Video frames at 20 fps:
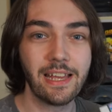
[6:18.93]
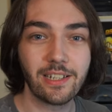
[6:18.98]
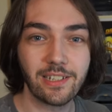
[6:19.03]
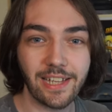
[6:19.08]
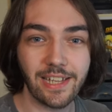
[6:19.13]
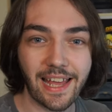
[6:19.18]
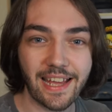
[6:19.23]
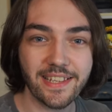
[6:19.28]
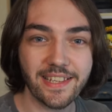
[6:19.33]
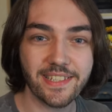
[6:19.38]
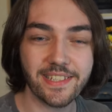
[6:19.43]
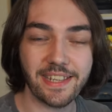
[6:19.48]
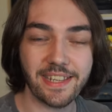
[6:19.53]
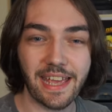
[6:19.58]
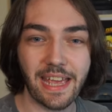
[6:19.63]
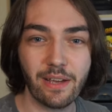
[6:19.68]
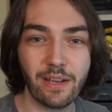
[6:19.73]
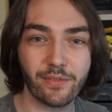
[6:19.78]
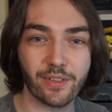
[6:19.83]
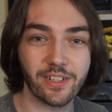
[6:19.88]
last
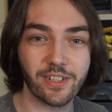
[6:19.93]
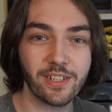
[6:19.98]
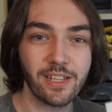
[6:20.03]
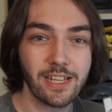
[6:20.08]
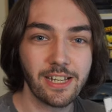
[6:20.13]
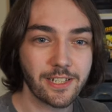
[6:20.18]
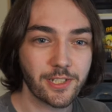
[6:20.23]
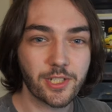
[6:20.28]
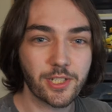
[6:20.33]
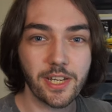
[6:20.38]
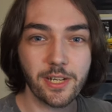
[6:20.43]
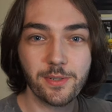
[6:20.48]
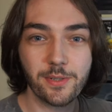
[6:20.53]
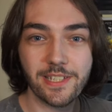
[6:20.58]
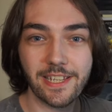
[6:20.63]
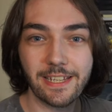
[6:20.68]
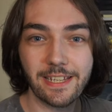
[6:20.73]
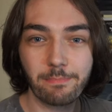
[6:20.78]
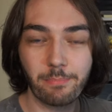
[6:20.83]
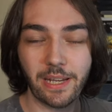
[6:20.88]
ever
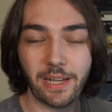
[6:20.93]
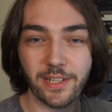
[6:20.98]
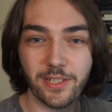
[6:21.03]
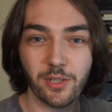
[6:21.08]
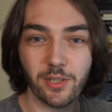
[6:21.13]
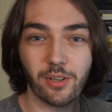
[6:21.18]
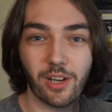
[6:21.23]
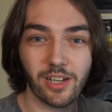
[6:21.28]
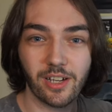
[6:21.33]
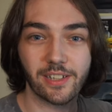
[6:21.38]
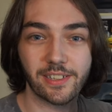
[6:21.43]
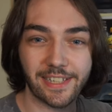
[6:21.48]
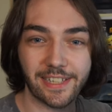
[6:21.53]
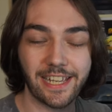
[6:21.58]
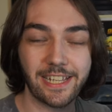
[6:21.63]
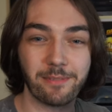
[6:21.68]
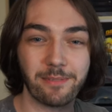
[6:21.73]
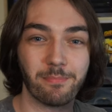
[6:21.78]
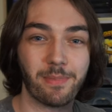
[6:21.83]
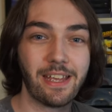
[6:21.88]
2D pixel art
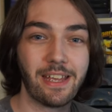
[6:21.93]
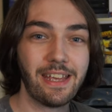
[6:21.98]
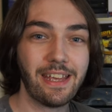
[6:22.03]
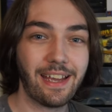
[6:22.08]
game,